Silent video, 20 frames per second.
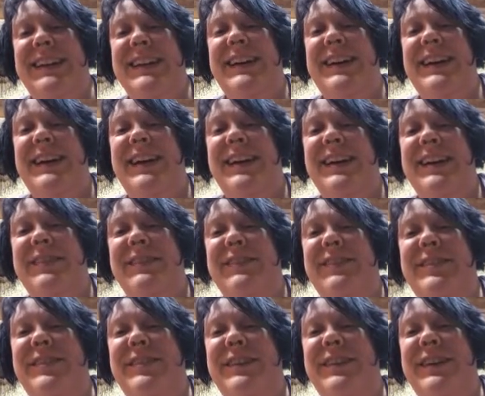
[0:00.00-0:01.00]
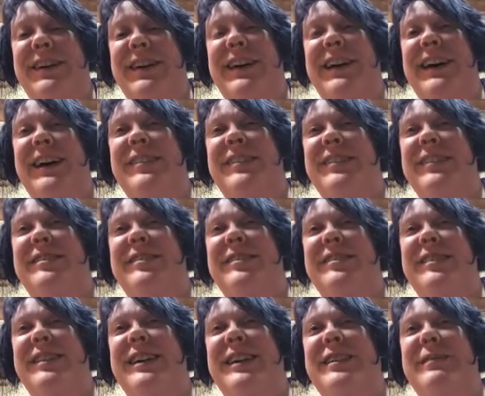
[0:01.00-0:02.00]
It's
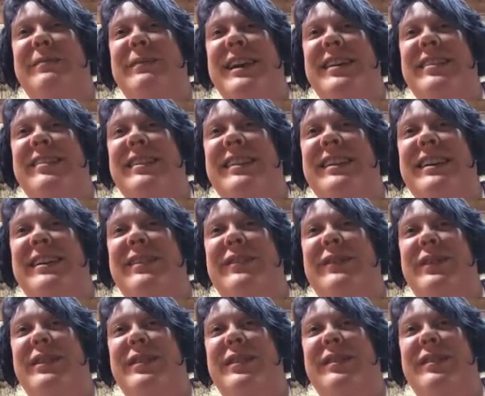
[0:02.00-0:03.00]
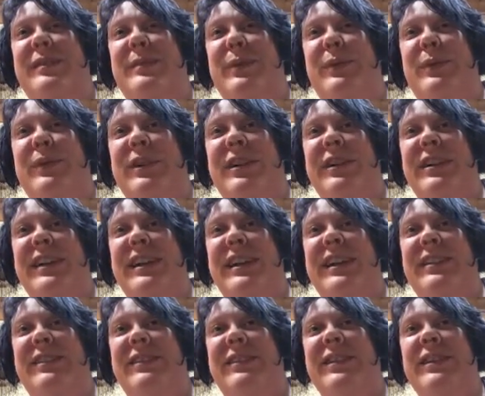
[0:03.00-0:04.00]
just like amazing with the support
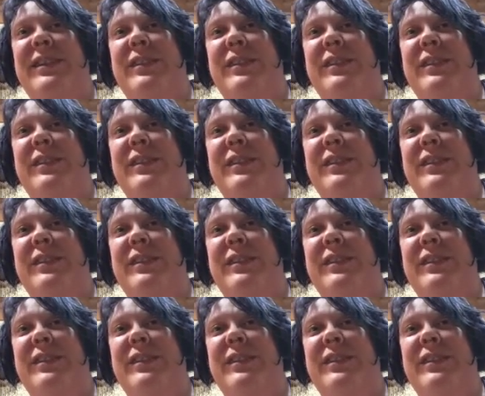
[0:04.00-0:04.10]
and